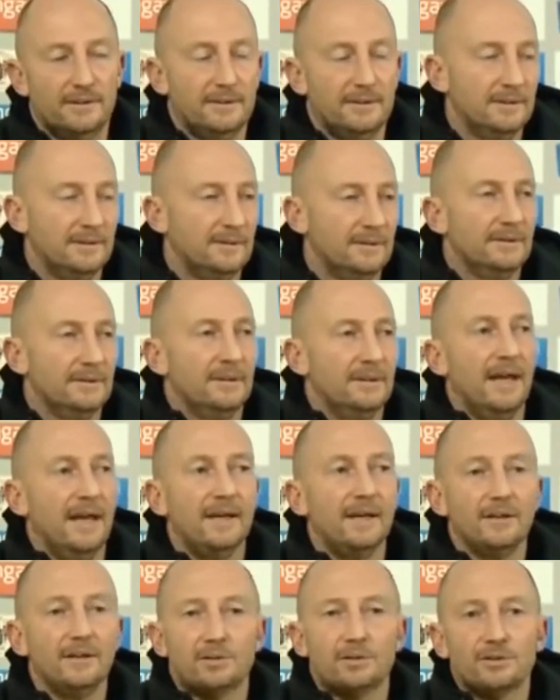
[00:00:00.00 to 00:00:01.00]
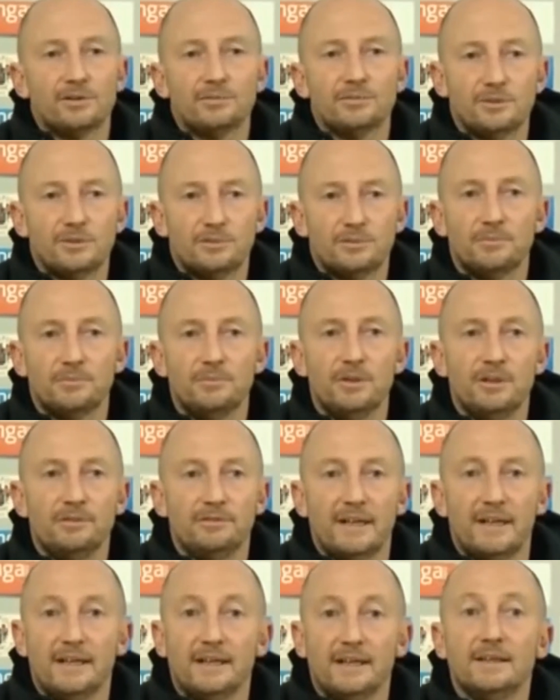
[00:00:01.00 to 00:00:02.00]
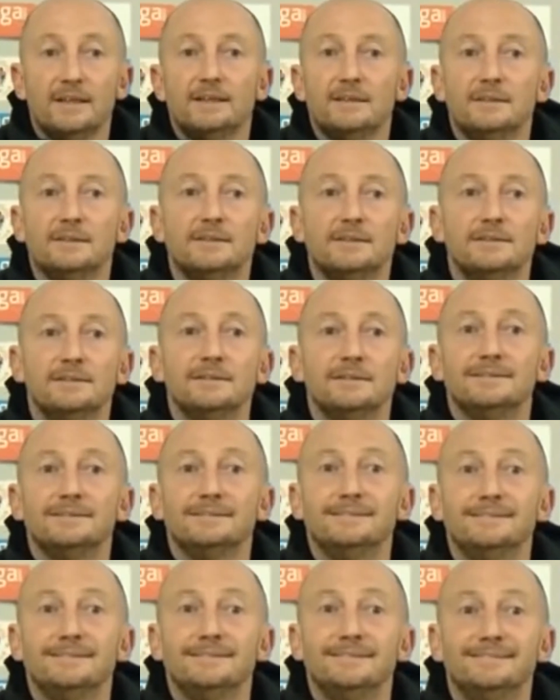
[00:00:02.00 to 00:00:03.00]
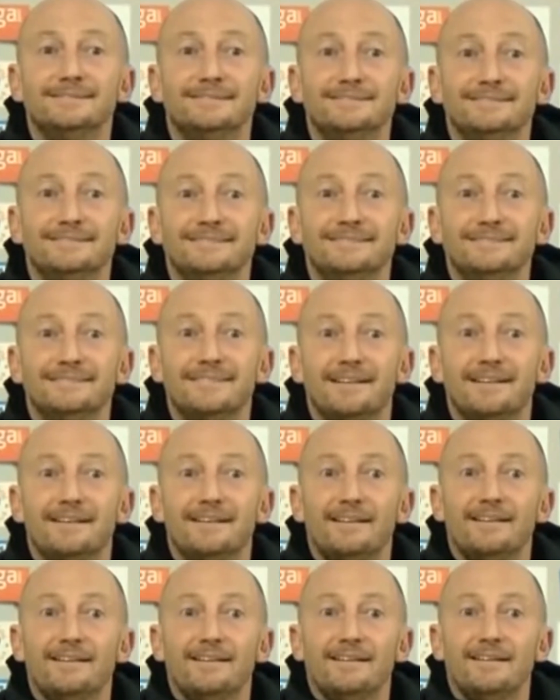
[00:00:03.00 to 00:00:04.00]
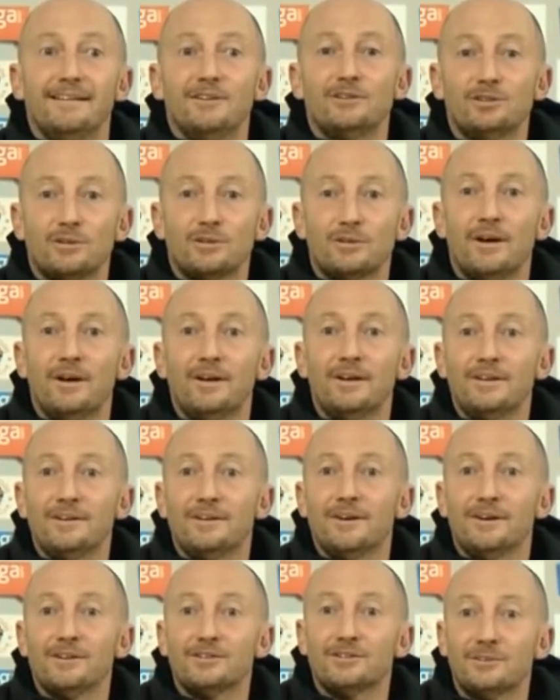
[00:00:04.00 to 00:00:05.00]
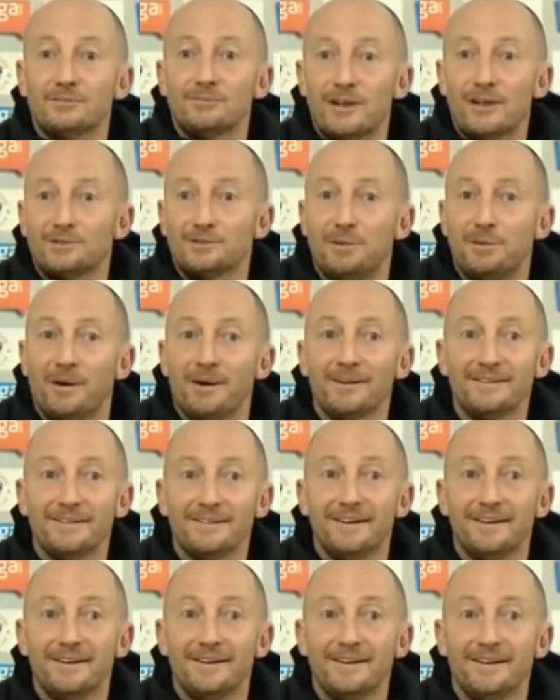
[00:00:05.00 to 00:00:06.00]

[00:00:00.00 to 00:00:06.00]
it ain't Christmas, we're moving it. it's all right, you got some respite, you know.